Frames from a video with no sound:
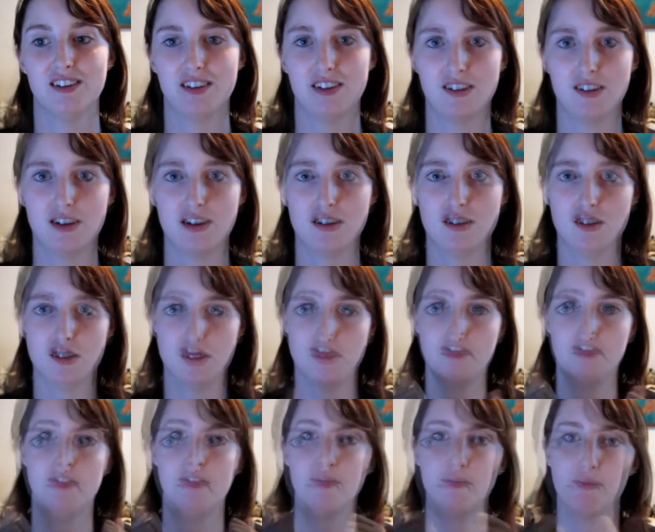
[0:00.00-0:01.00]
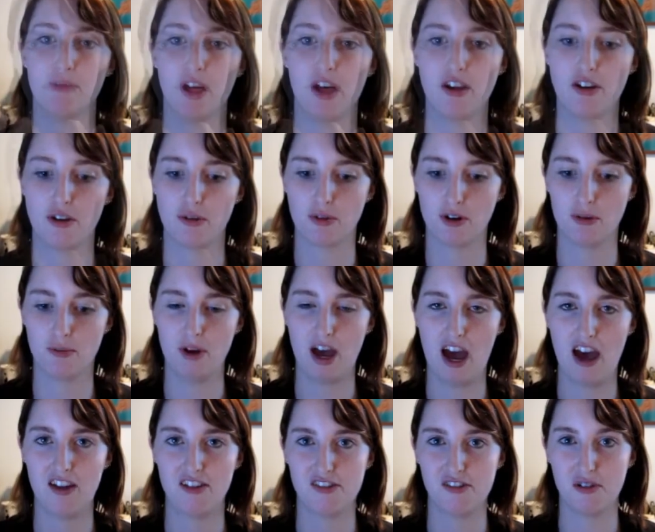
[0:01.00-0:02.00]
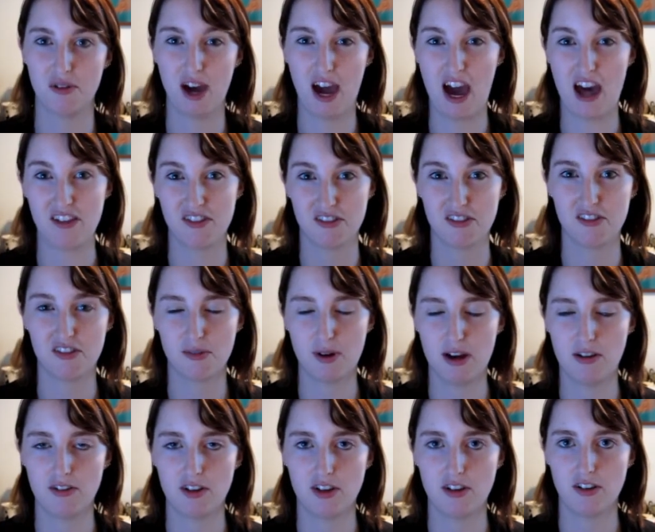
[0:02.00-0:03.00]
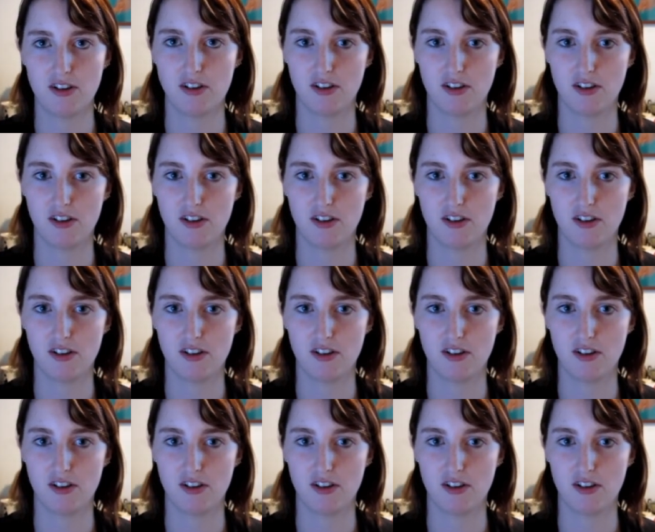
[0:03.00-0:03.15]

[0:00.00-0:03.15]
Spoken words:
Make sure that your room has no hazards around it,